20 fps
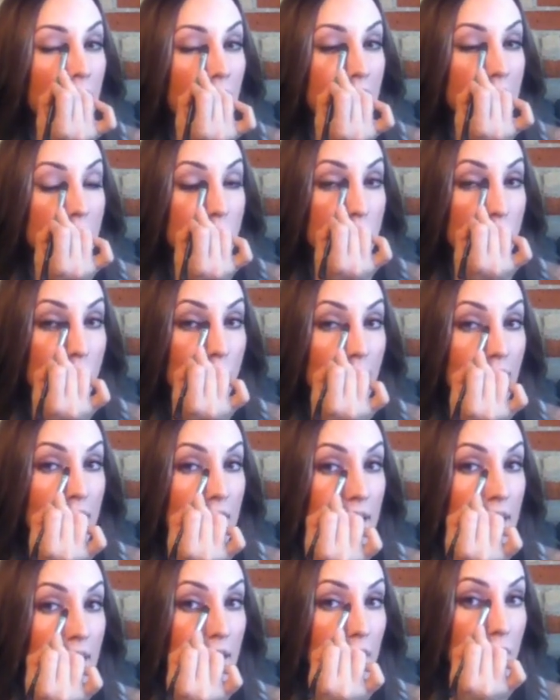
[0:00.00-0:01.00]
And then right
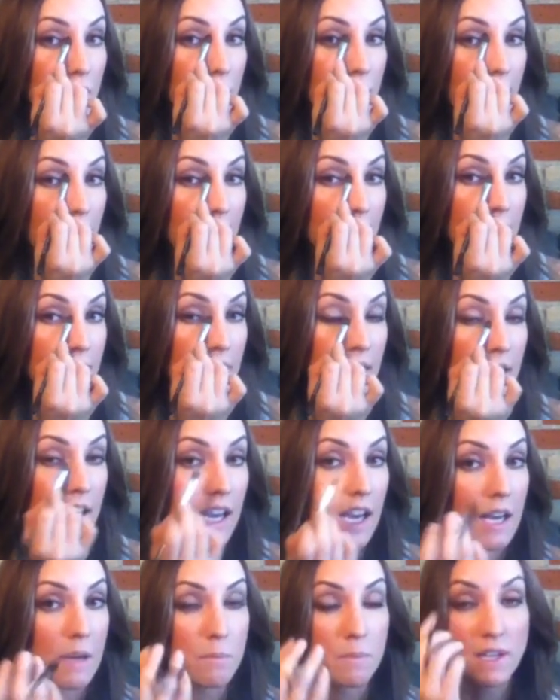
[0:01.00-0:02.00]
here on the
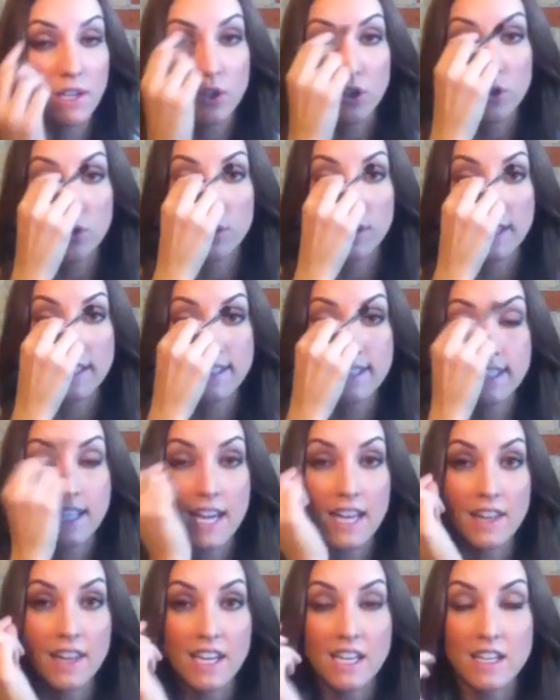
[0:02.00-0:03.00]
inner crease,
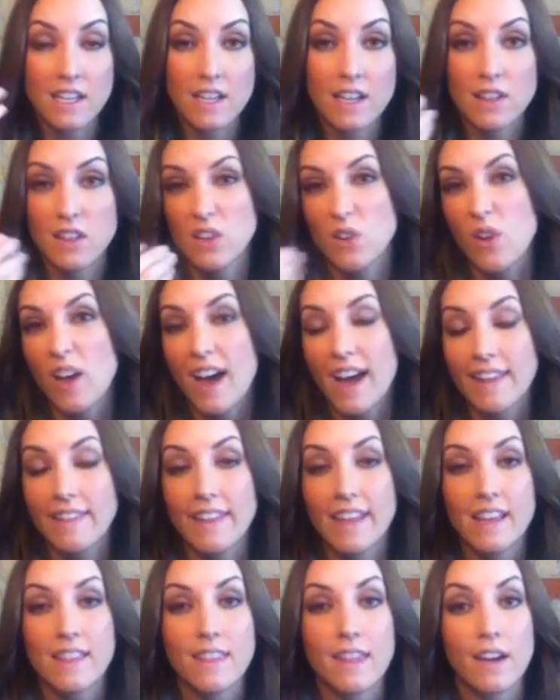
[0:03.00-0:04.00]
I like a little
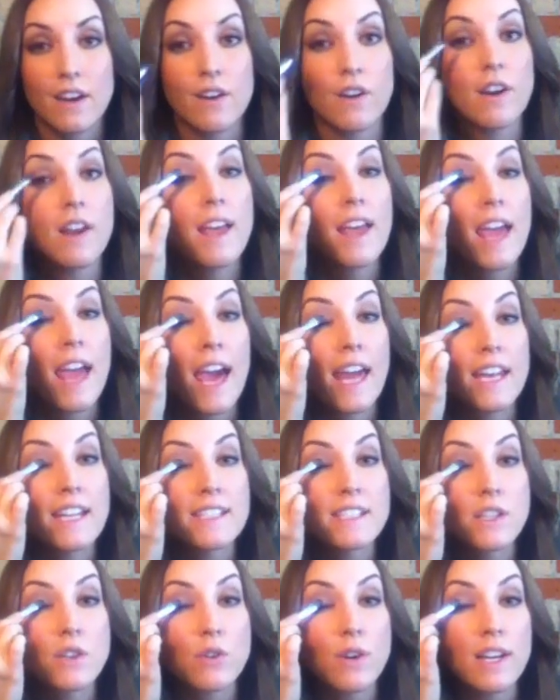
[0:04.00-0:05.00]
highlight there, and
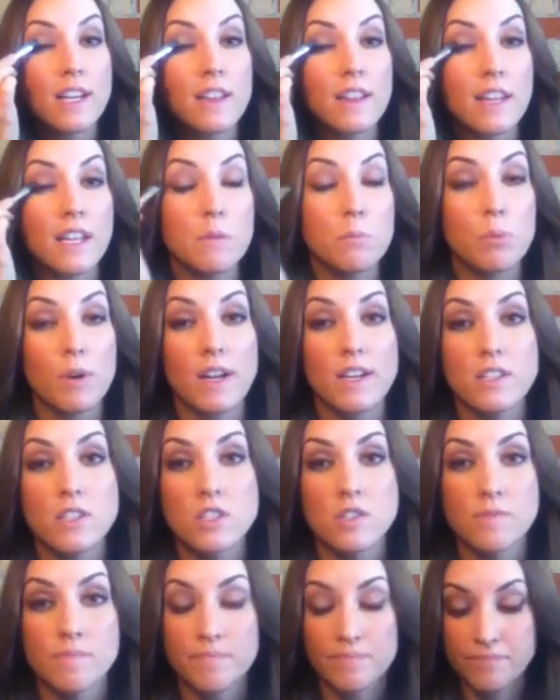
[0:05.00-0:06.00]
it's a great lid
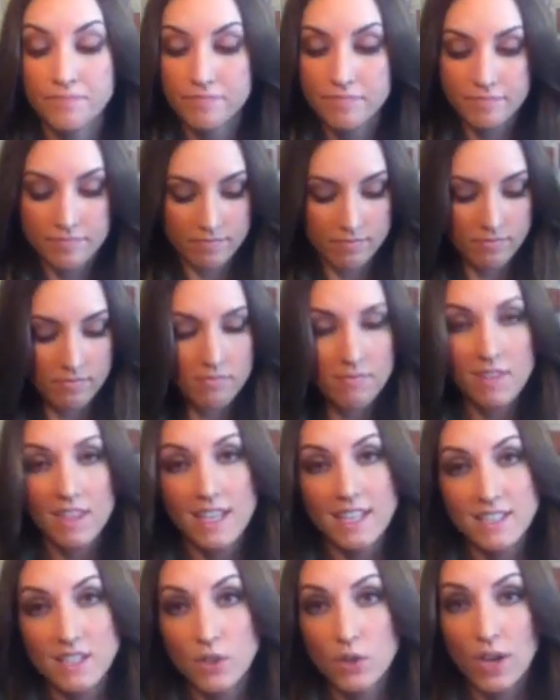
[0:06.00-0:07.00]
brush.
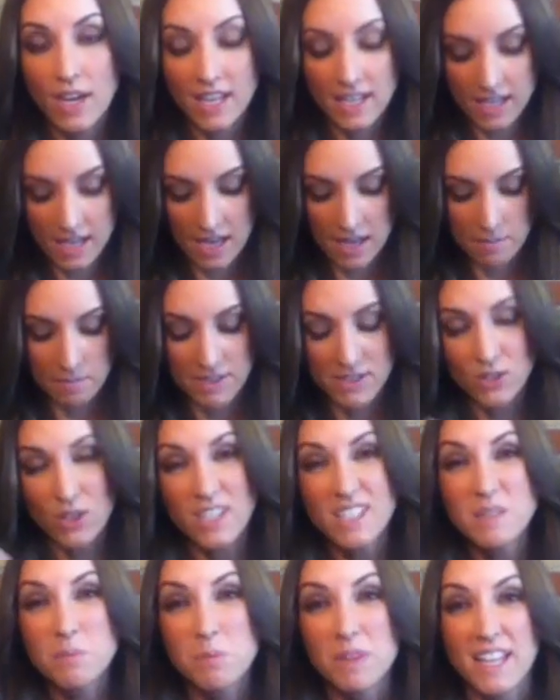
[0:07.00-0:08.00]
It's great
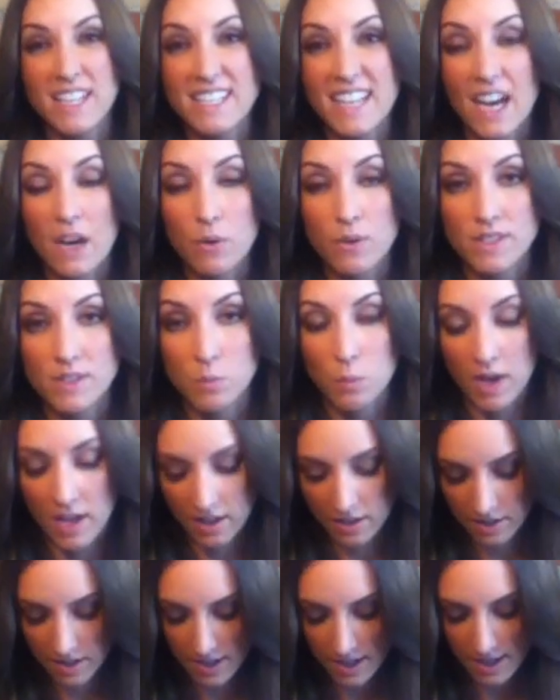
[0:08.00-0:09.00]
to blend out as
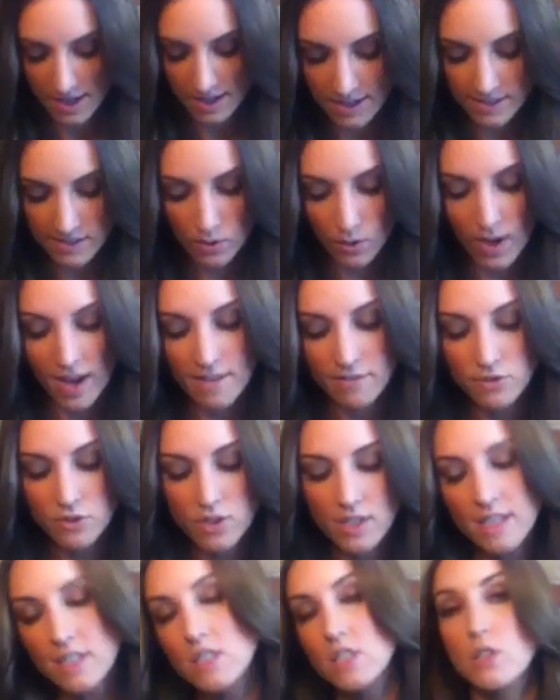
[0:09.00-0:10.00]
well. So after
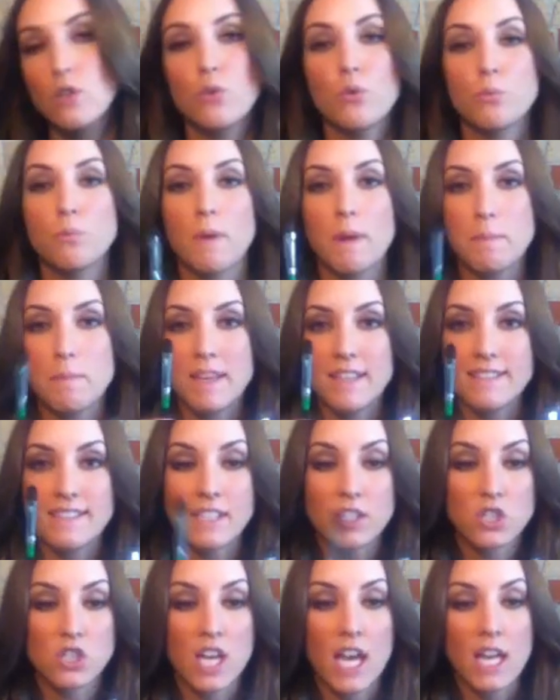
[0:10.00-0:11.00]
I do my
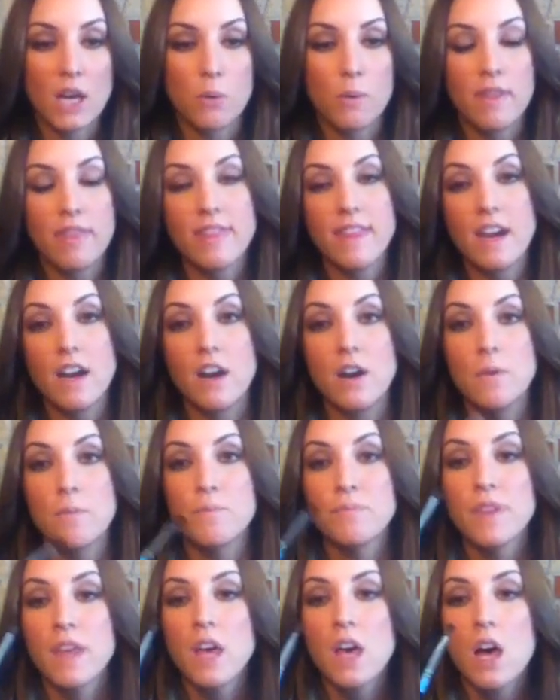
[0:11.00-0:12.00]
basic shadow with there,
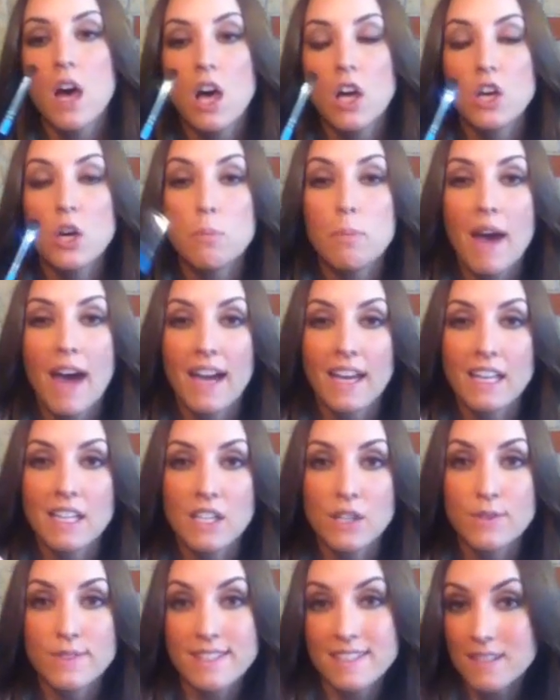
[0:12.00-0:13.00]
I'll go back
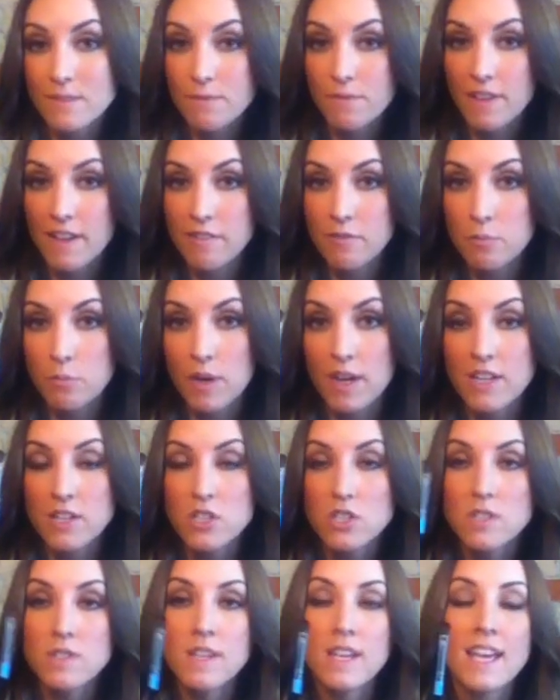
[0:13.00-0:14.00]
and use this fluff
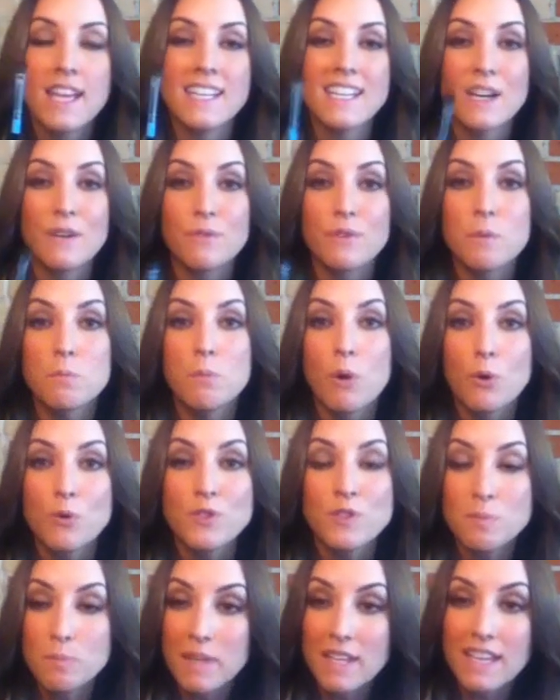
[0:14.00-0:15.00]
brush. Now for
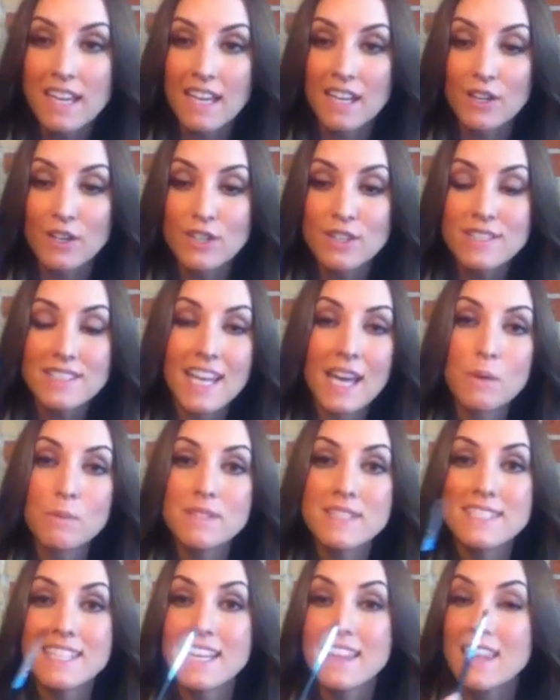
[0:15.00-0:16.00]
most beginners, I
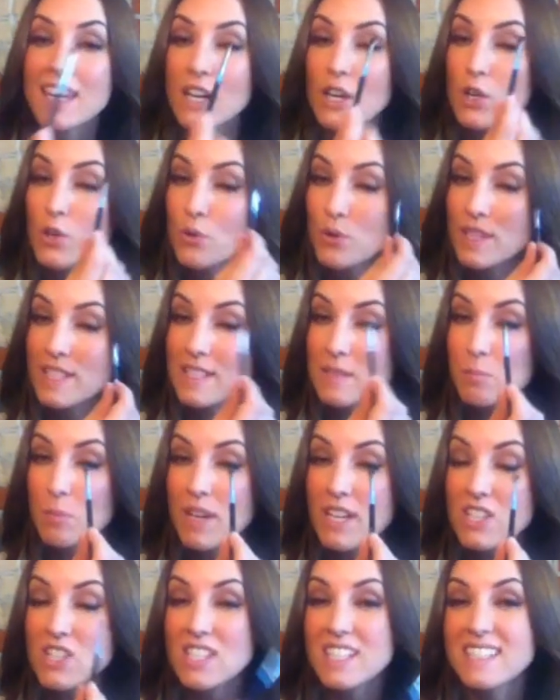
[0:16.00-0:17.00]
would say that a crease
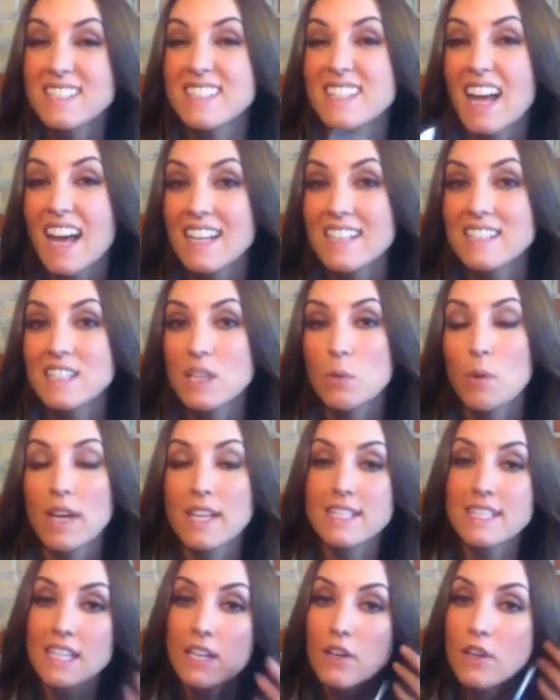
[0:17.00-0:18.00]
brush is not so
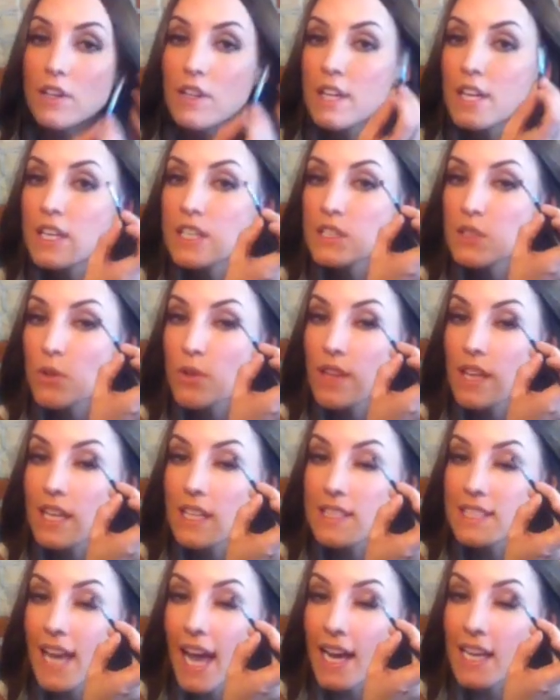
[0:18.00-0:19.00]
ideal. So
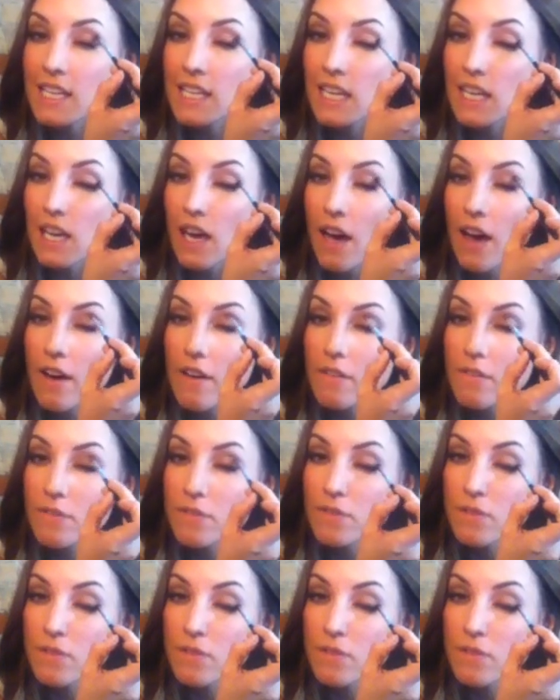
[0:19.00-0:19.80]
the technique of